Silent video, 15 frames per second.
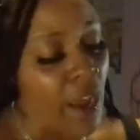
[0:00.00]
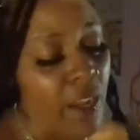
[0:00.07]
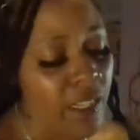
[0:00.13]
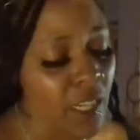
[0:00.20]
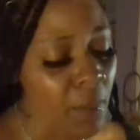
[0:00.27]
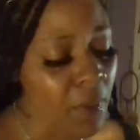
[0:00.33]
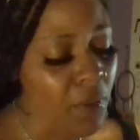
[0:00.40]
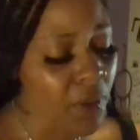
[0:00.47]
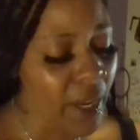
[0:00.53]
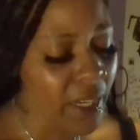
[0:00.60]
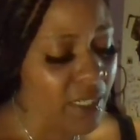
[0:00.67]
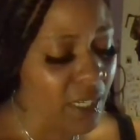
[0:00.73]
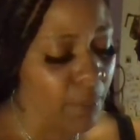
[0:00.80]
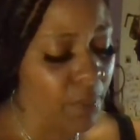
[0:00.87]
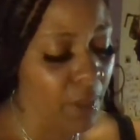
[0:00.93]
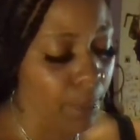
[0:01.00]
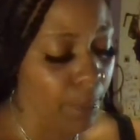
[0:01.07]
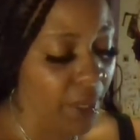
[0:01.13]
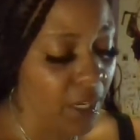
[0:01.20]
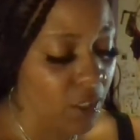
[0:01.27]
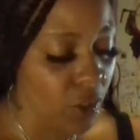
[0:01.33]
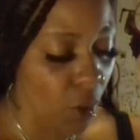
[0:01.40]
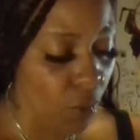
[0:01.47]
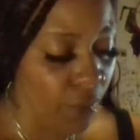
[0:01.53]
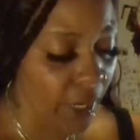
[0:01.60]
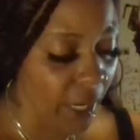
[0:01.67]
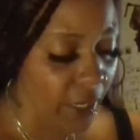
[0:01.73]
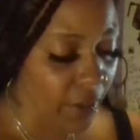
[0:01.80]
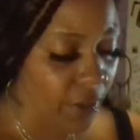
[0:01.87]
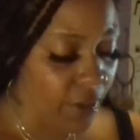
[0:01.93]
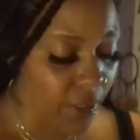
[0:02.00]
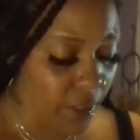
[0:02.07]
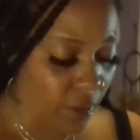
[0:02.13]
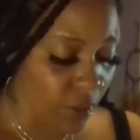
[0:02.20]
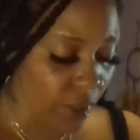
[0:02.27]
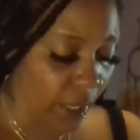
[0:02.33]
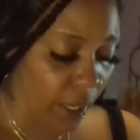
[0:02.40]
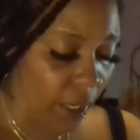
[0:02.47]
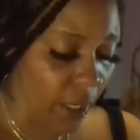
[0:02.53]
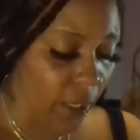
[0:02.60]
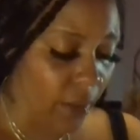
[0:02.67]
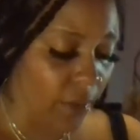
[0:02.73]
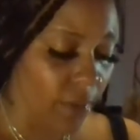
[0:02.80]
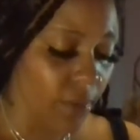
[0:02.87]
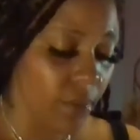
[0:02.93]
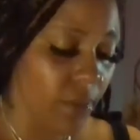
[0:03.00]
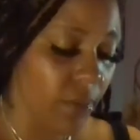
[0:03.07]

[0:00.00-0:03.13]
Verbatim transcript: some of you guys could be big donators, okay?